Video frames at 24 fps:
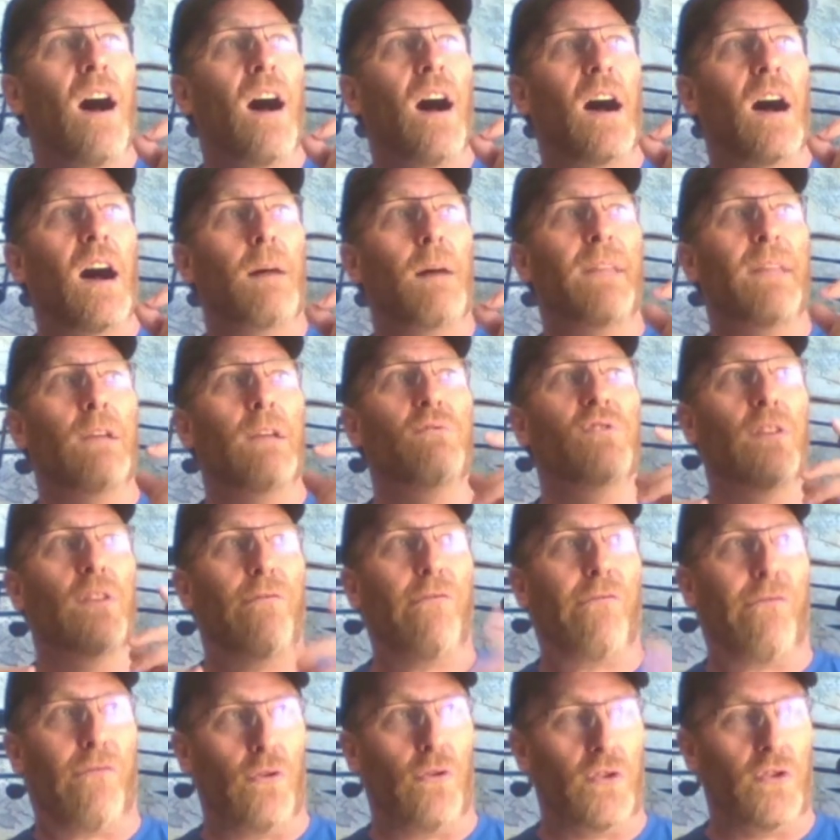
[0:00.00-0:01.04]
Um, it was the
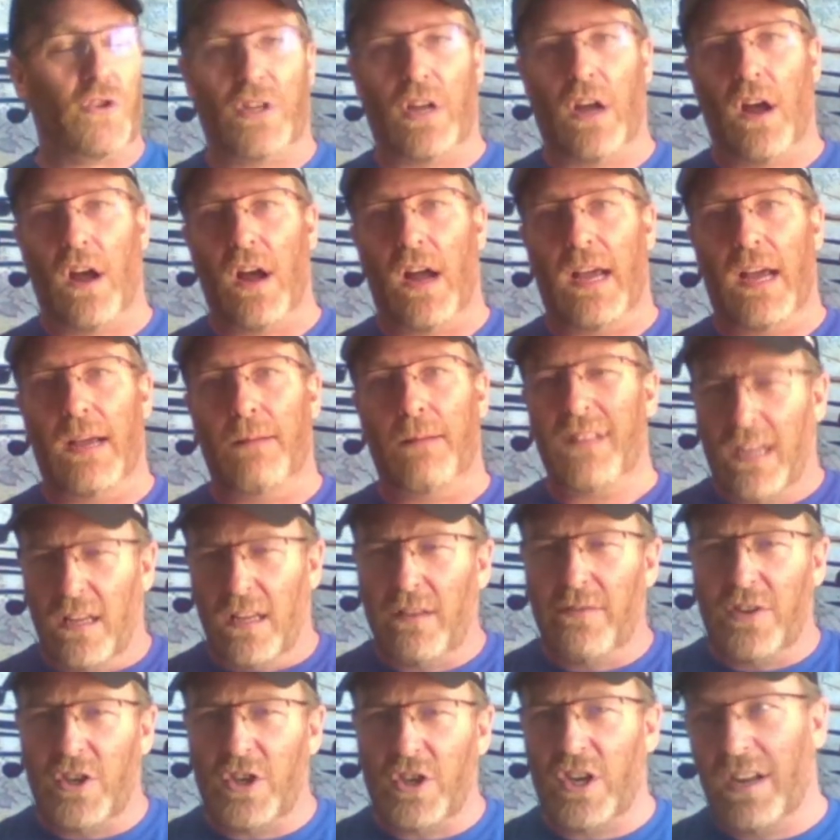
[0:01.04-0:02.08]
first time
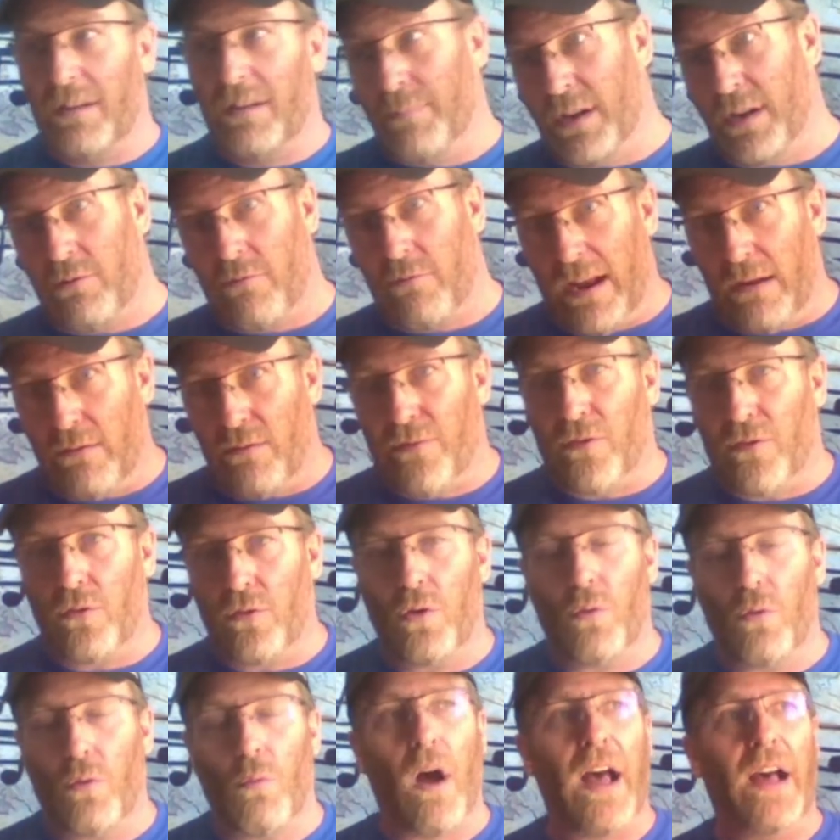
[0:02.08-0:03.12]
television had been around for a
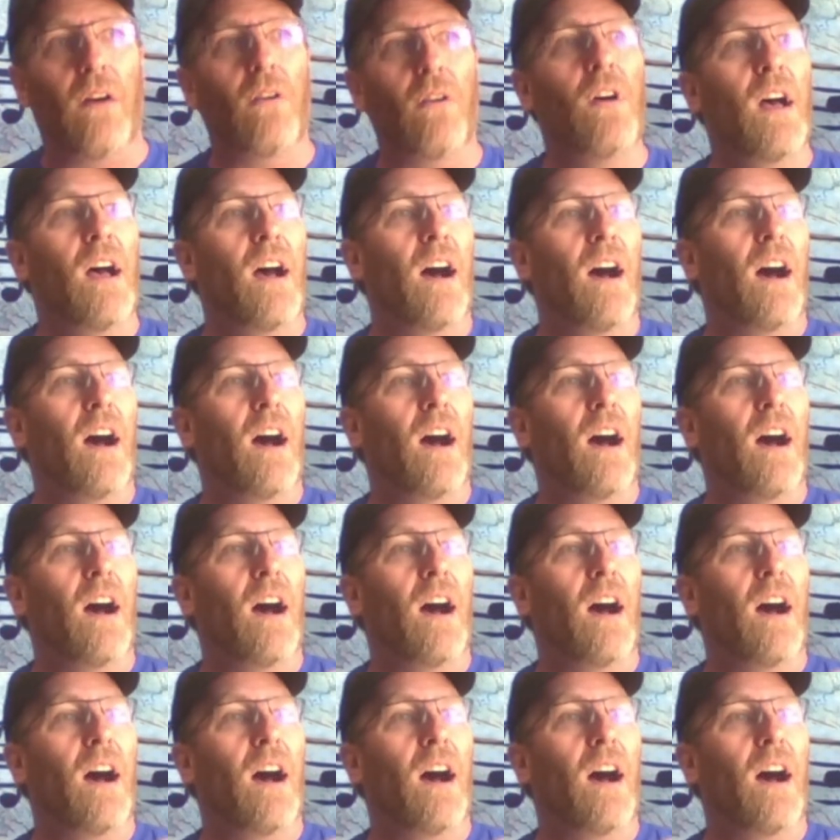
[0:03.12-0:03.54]
little while.